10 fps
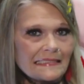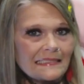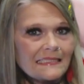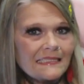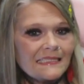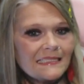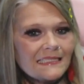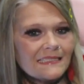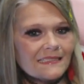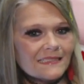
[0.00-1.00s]

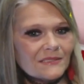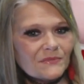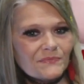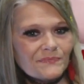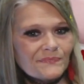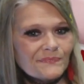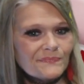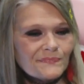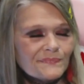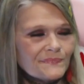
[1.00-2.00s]

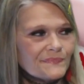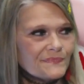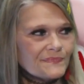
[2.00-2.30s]
(not speaking)